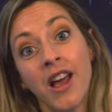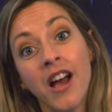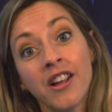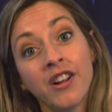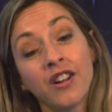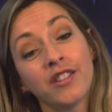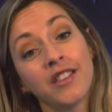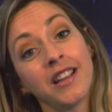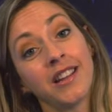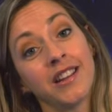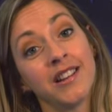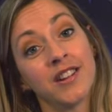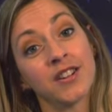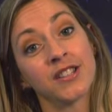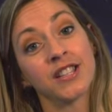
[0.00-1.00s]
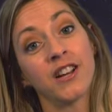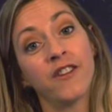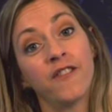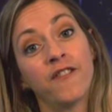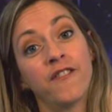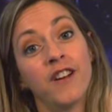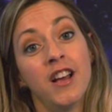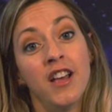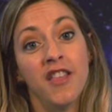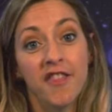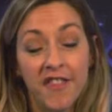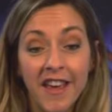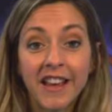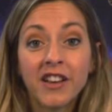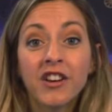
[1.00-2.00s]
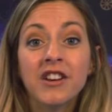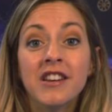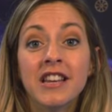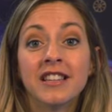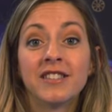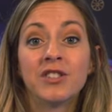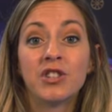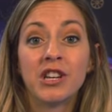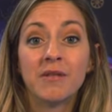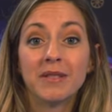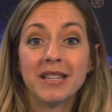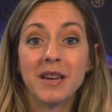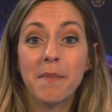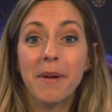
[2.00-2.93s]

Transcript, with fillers: now you're thinking to yourself, Thank goodness she was in a